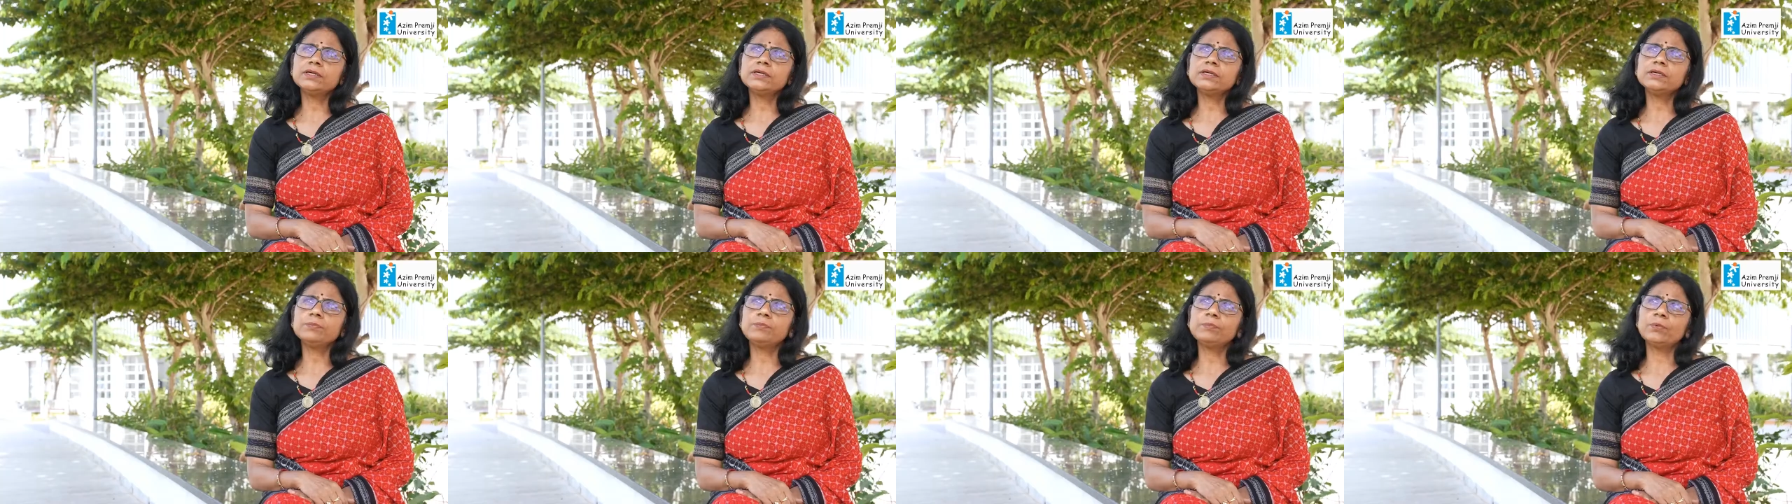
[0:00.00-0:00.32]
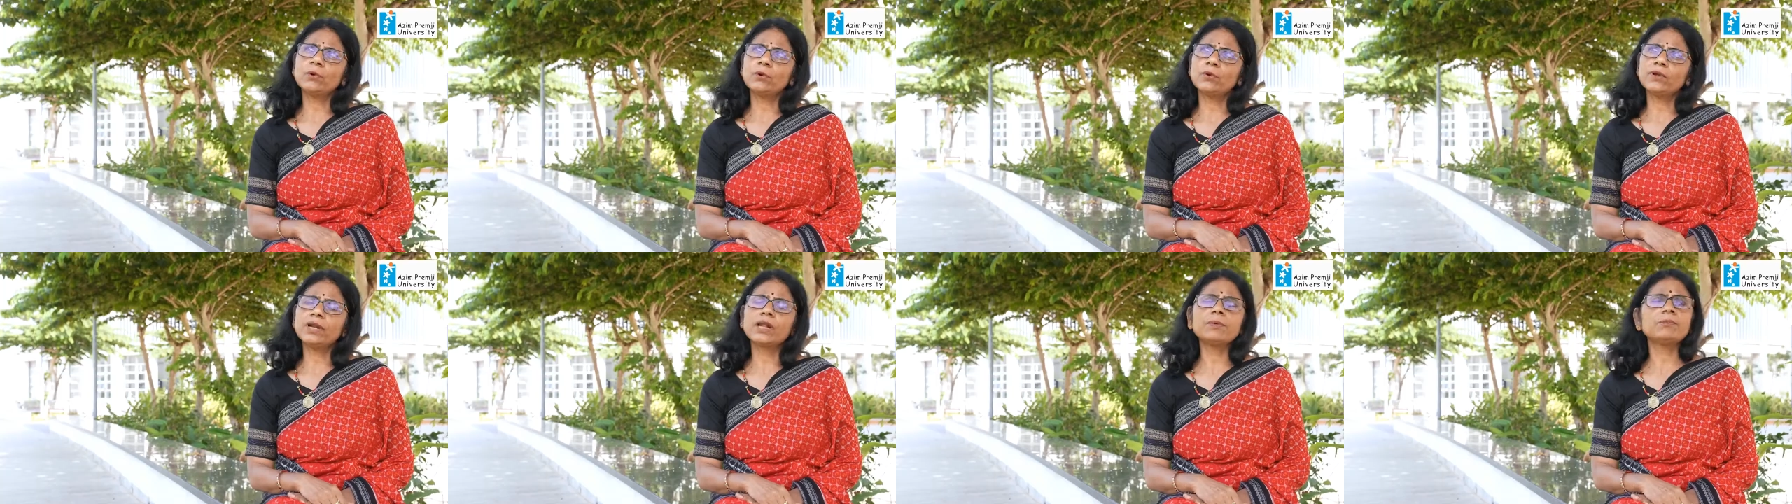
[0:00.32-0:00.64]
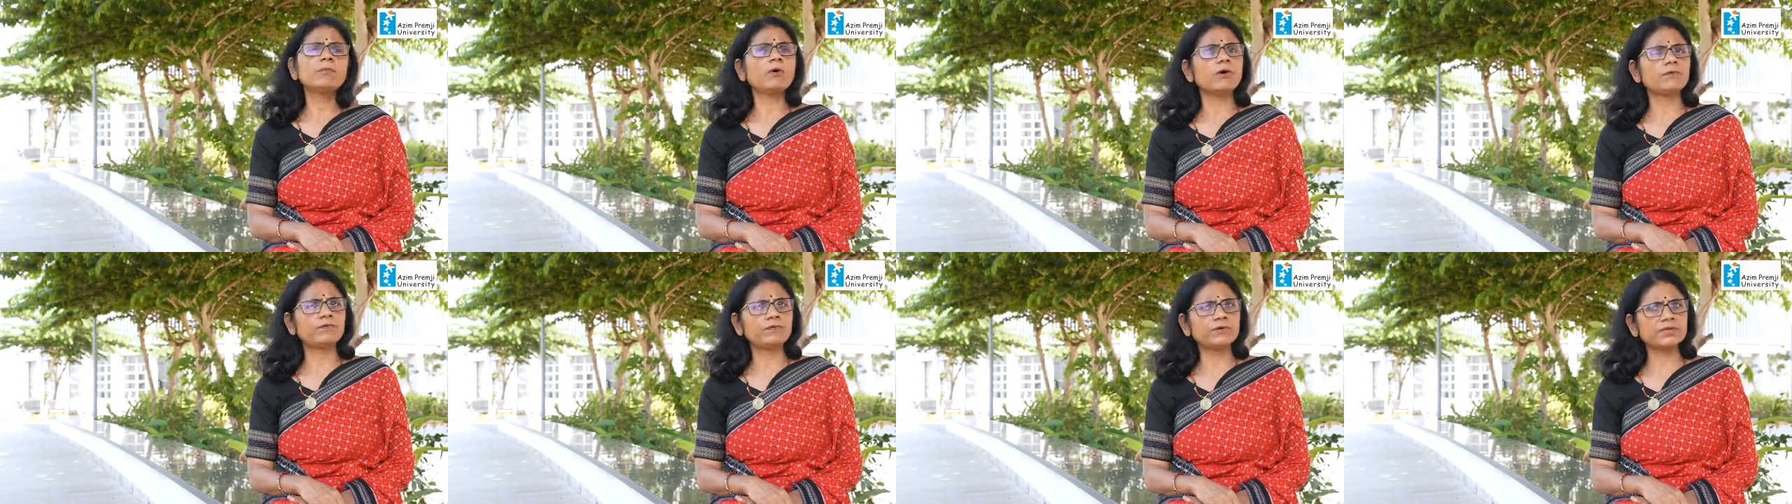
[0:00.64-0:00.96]
the
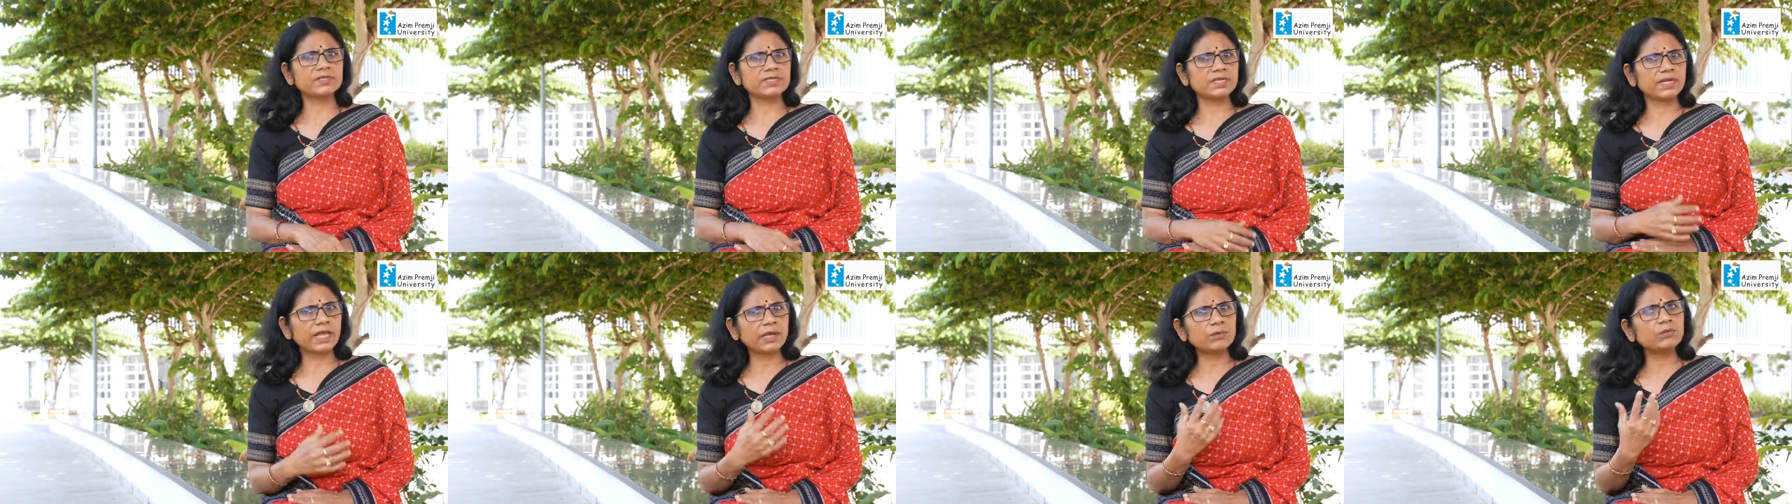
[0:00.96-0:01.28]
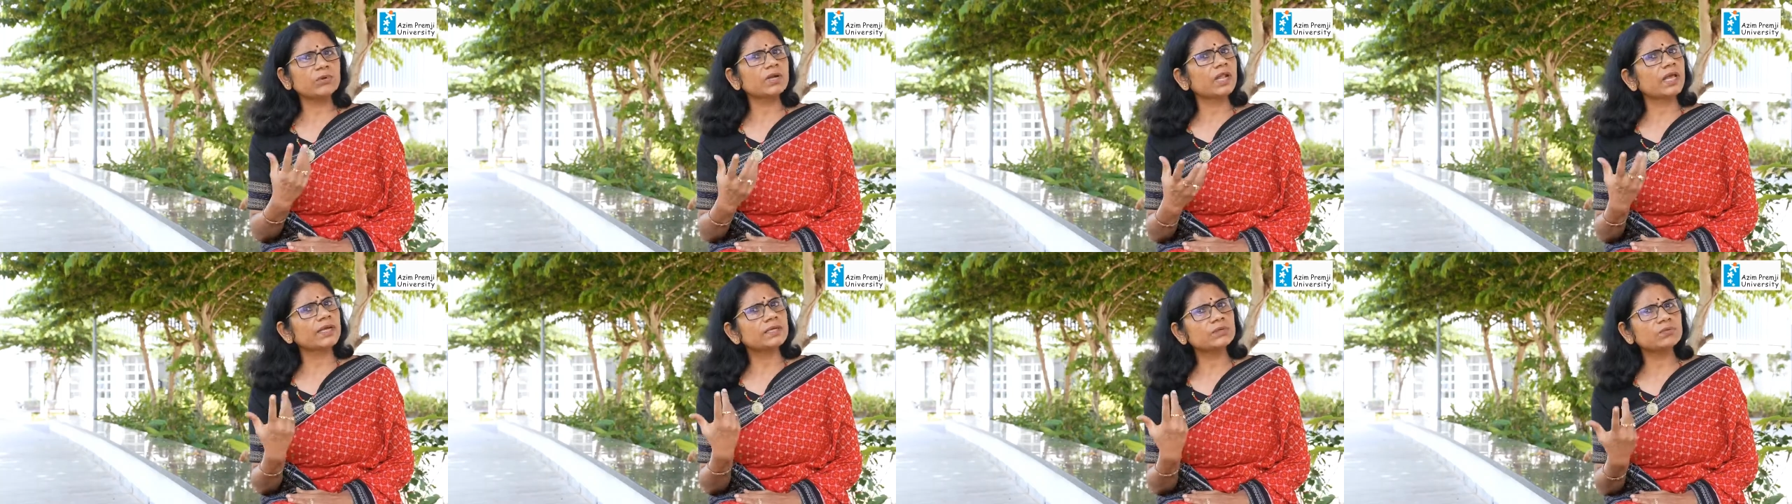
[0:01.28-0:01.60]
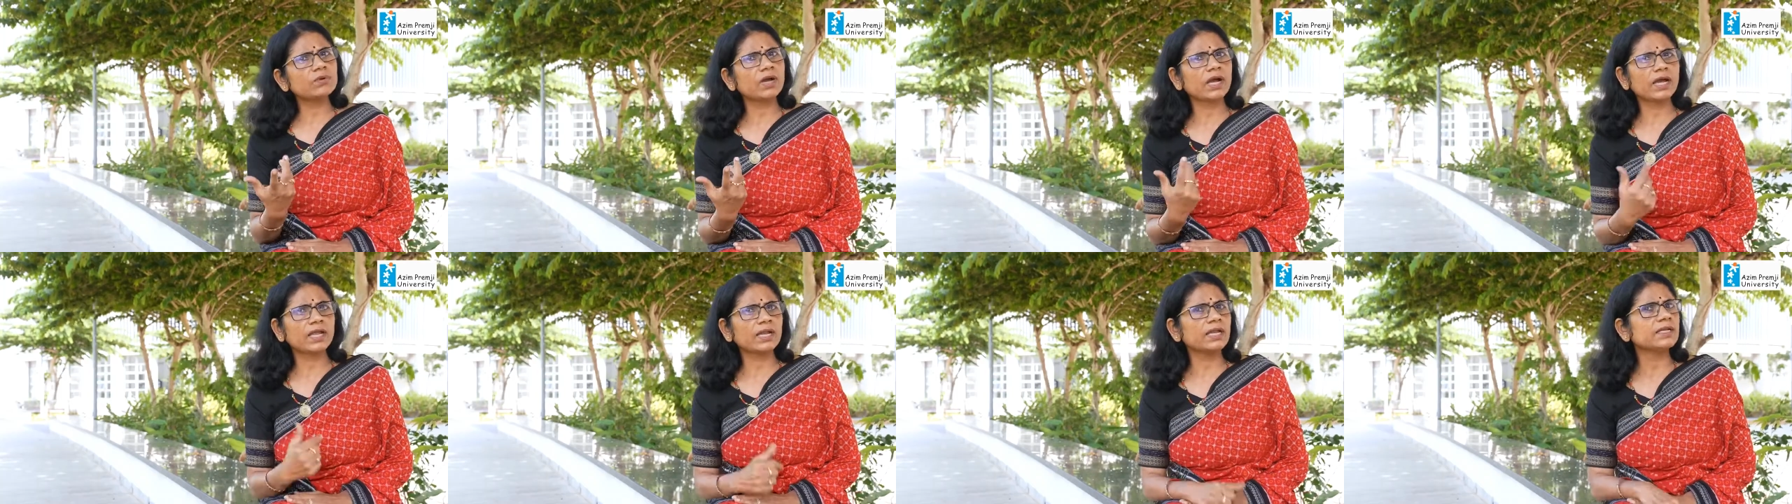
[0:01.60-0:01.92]
program offers, and I would like
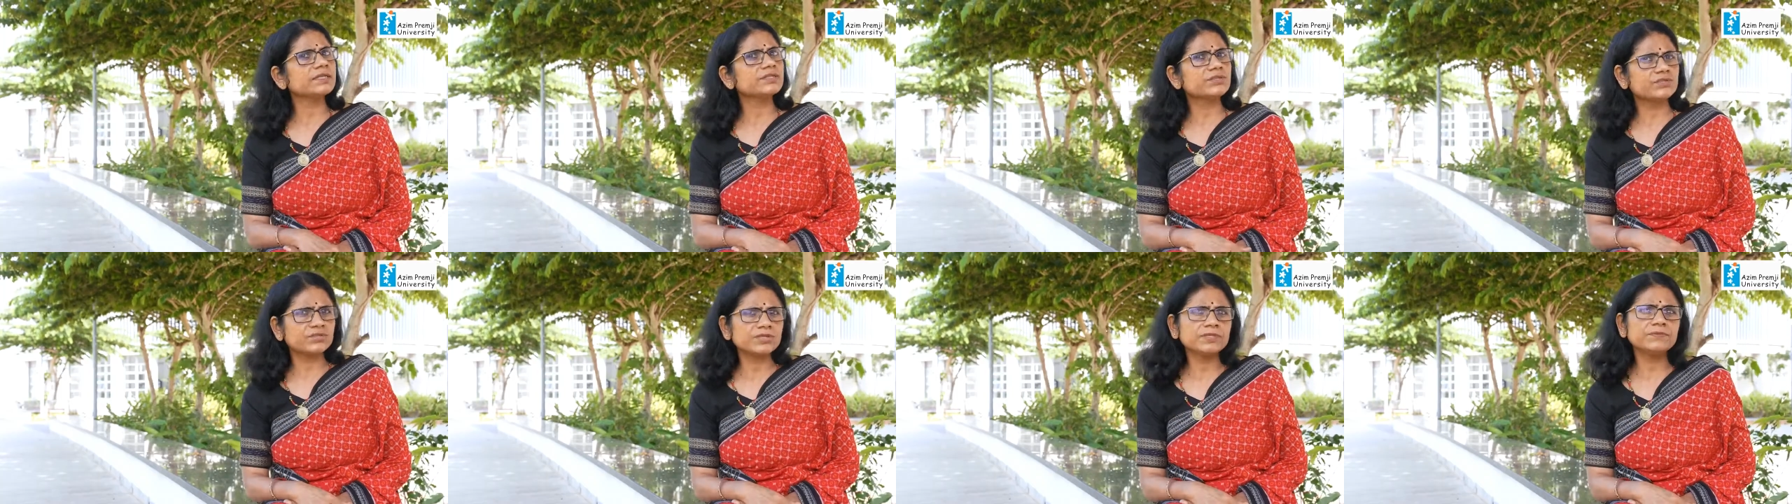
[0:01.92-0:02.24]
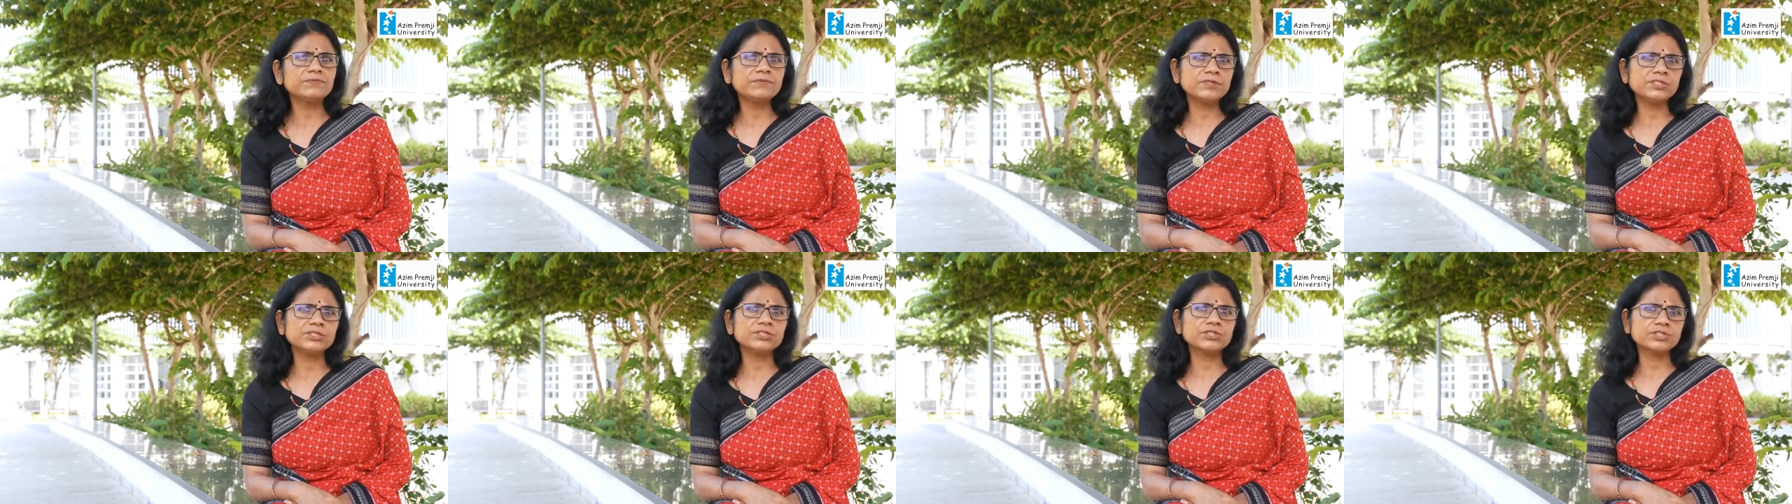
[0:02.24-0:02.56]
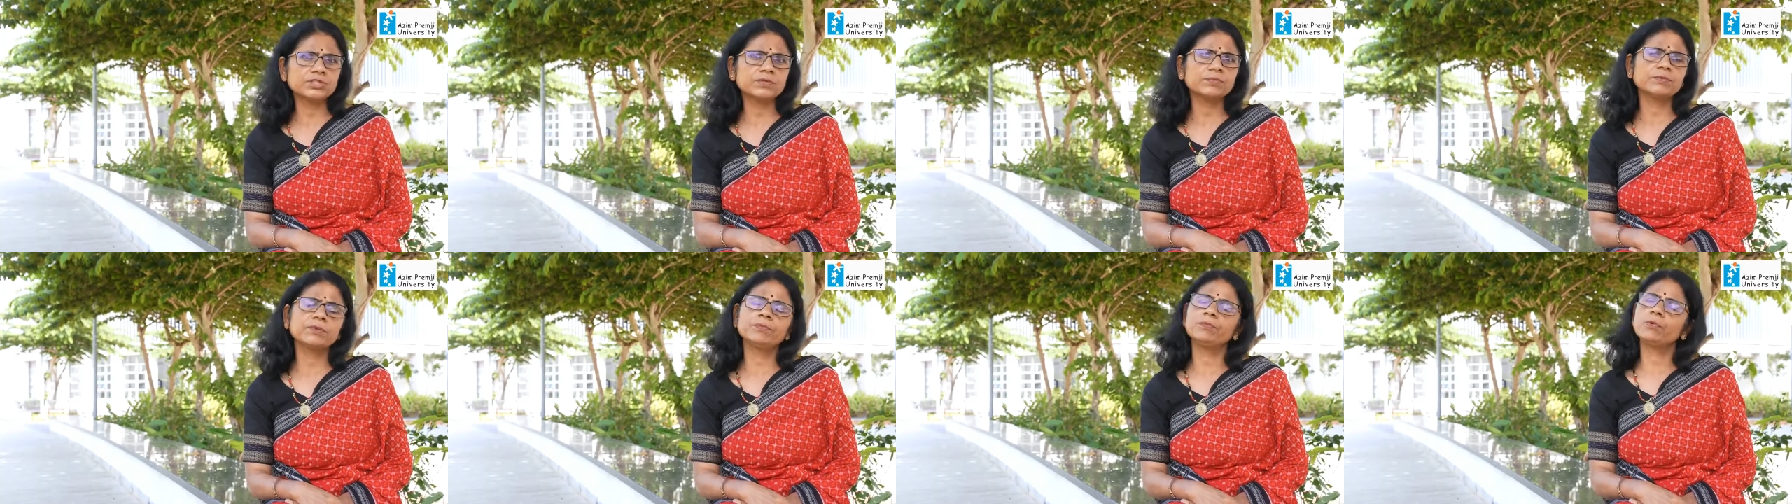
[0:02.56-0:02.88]
to highlight three
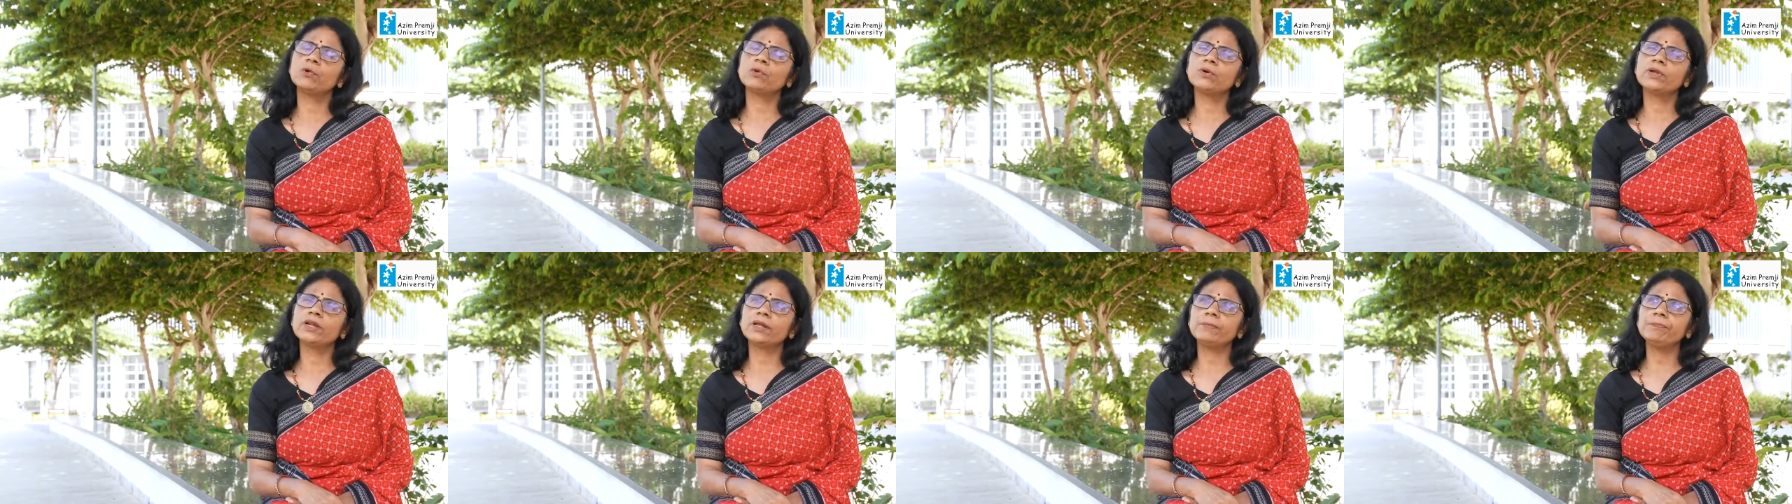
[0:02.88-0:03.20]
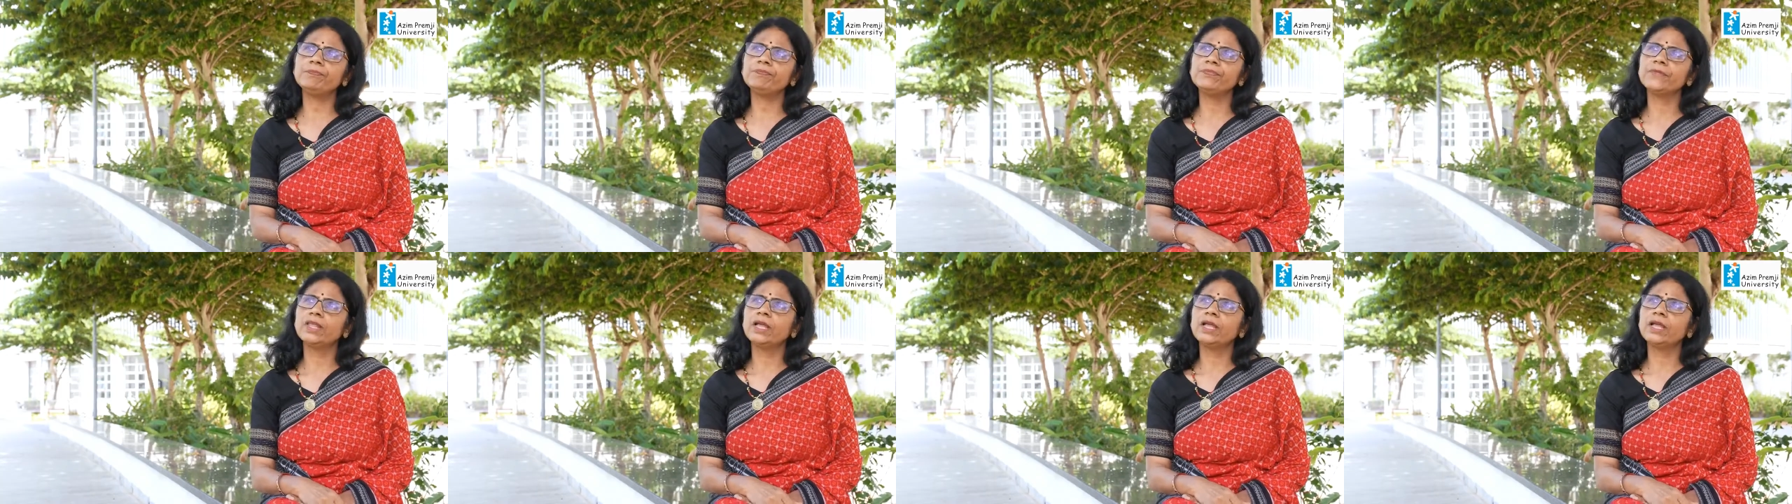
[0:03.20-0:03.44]
features of the program.